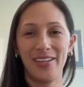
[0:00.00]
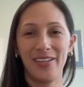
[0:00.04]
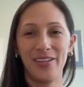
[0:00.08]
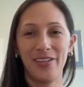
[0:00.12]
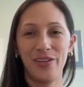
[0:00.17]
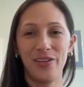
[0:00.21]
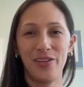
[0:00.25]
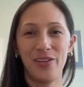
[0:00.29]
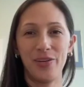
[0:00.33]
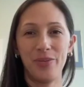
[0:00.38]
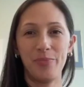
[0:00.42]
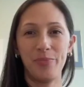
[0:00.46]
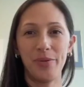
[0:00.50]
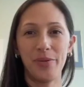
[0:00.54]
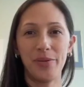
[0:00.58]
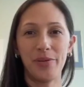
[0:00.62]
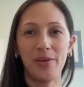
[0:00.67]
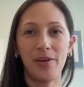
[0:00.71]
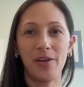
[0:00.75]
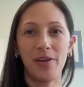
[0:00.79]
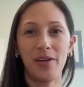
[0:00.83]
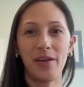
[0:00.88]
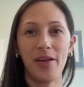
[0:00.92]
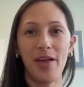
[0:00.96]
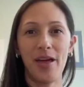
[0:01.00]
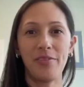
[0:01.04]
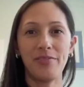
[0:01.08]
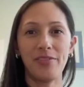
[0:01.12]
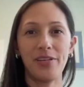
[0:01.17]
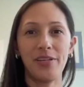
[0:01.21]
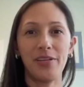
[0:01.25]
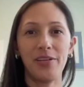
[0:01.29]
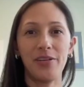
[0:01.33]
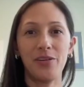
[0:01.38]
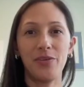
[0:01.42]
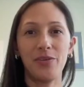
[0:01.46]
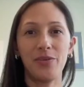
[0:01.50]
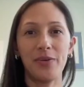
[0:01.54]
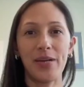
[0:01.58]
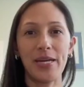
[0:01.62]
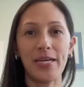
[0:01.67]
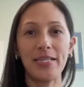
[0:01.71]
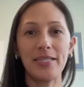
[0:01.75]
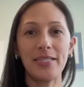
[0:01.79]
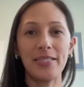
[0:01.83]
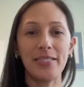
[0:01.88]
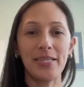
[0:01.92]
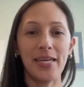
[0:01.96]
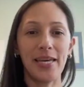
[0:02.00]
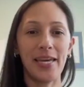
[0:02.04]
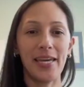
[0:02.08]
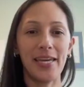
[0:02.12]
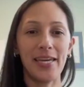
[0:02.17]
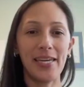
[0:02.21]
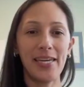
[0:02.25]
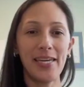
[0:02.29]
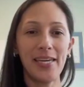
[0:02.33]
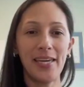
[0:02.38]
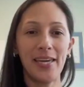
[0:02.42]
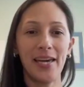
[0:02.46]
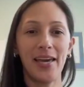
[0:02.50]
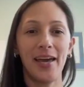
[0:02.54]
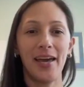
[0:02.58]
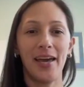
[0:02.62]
Hope you're all having a great day.